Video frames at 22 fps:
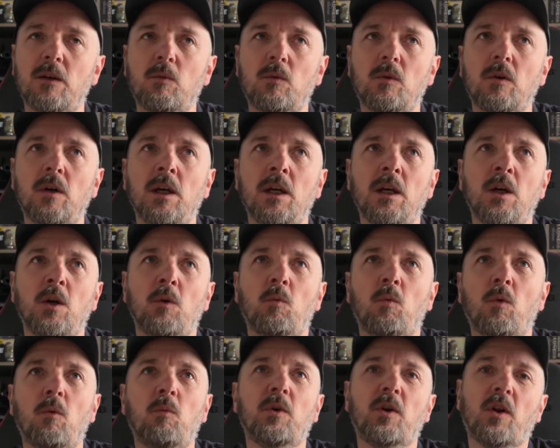what
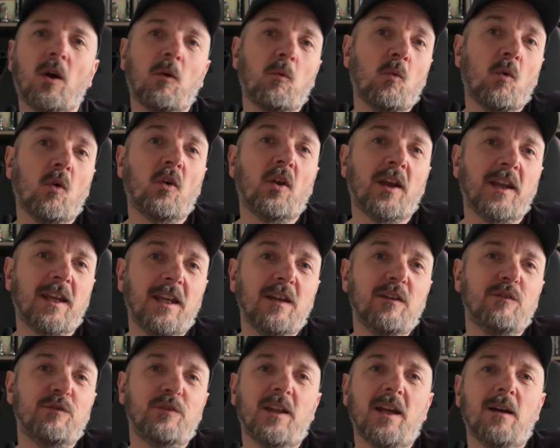would I want to
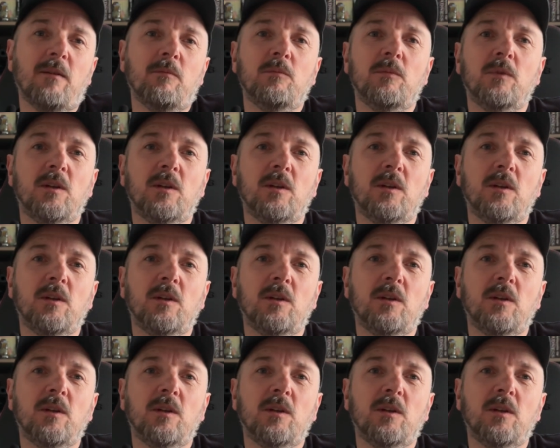give them?